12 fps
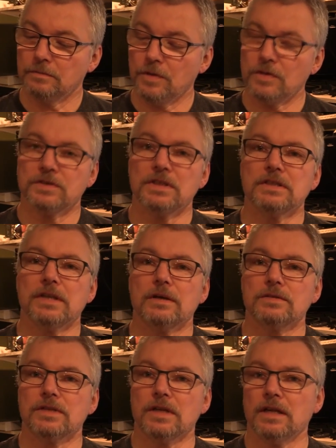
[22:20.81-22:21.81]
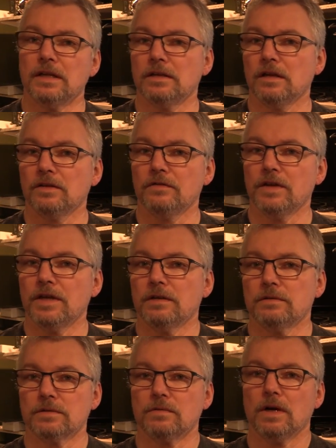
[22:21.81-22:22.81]
put the details in on the
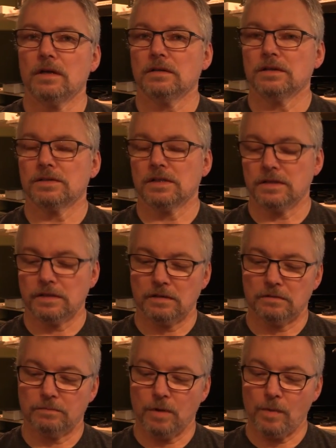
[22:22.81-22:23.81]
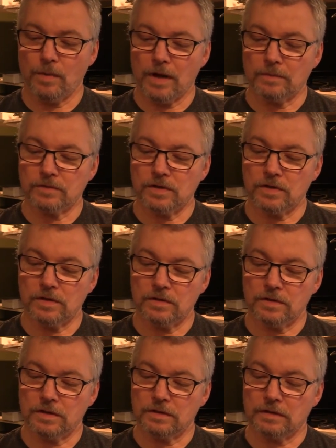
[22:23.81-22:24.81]
video as well. It's a little pop-up so that you
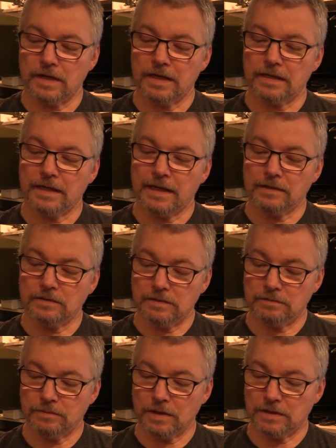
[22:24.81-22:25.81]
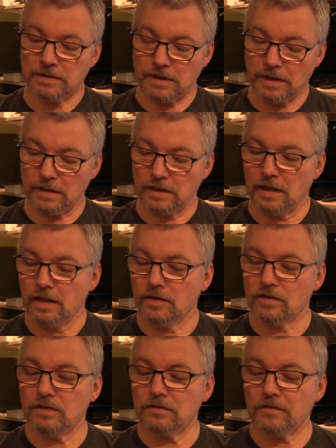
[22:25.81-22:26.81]
can write it down. But uh,
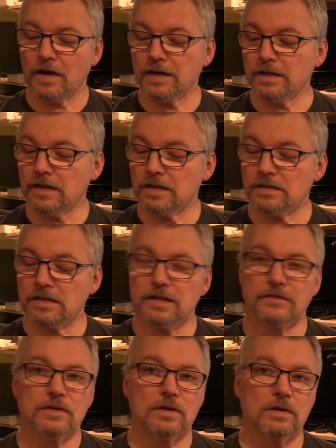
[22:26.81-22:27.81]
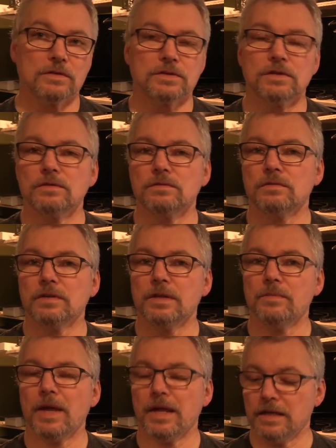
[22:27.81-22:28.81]
you can find it easily if you go onto
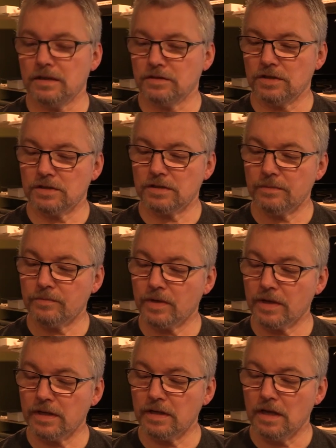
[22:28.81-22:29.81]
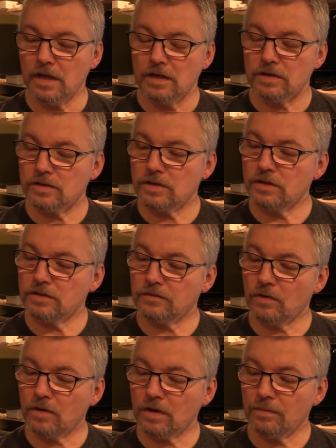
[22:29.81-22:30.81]
eBay and just simply search
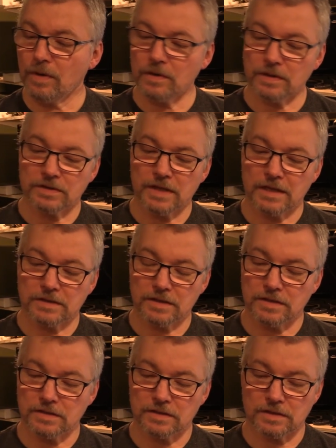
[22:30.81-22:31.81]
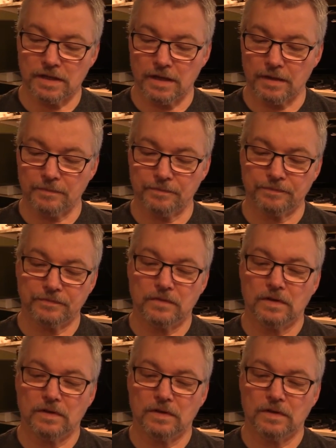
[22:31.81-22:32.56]
for component testers um,